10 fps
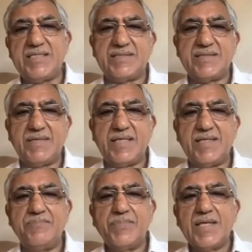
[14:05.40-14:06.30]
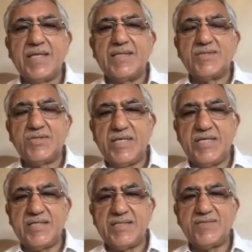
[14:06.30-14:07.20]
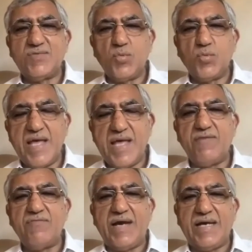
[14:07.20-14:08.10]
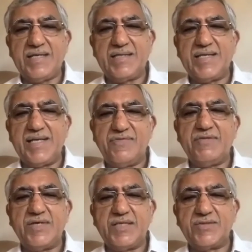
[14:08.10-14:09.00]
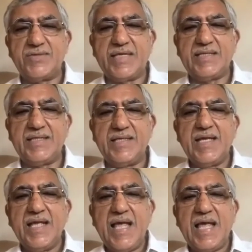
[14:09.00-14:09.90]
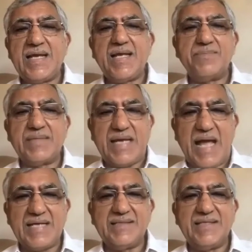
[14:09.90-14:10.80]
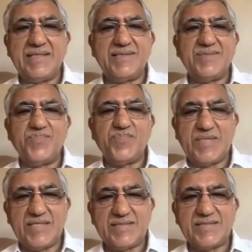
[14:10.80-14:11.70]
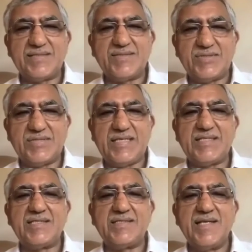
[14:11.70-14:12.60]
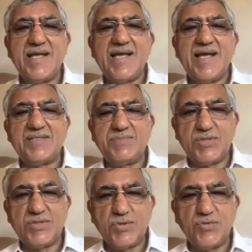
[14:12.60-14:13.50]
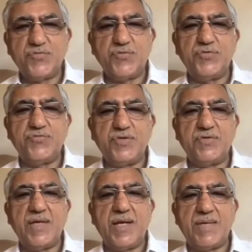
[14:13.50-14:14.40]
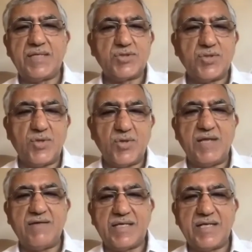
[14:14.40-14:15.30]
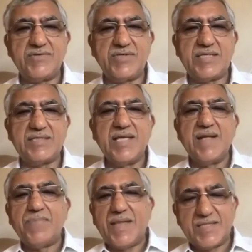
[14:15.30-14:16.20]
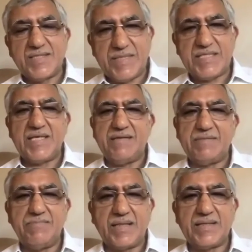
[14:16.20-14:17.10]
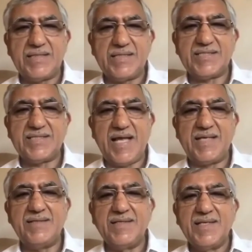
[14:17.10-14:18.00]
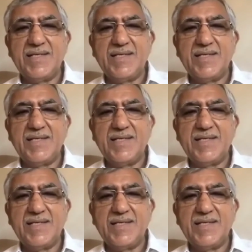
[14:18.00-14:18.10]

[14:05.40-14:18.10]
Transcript: is similar. So it is very vital that we work together, and I'm glad that this association has been so fruitful amongst all our countries, and especially with Bangladesh. And